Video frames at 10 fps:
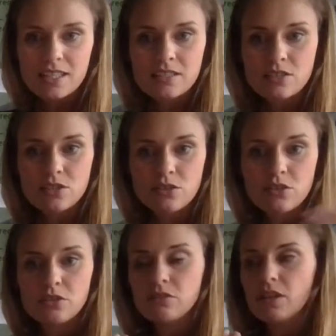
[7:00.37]
is
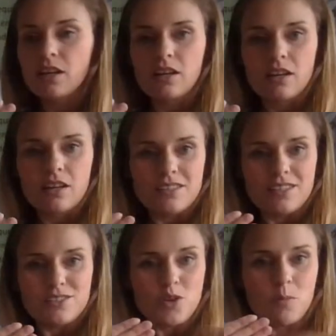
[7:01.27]
to
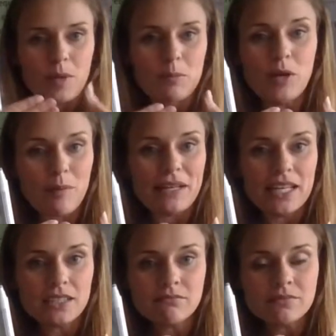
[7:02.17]
stop people coming
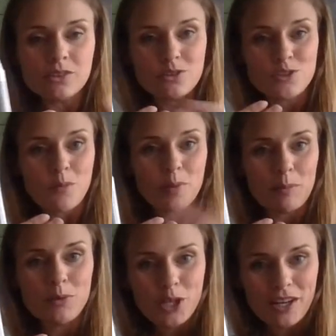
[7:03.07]
in or stop
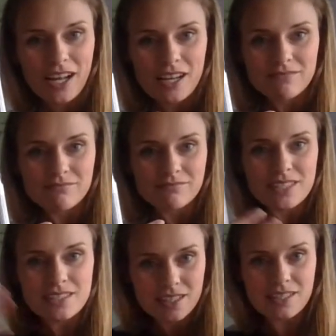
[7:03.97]
people going out.
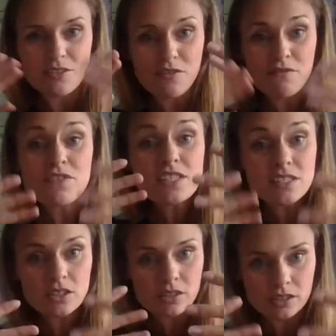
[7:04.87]
It's a
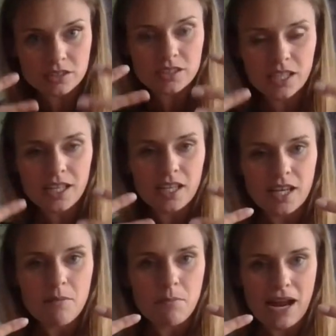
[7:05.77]
physical
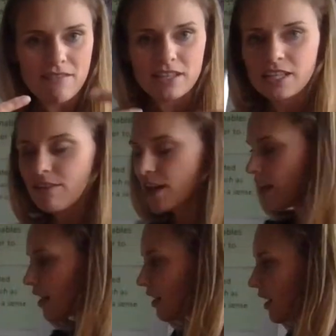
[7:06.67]
barrier
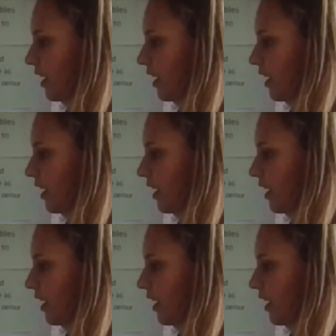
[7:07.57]
there.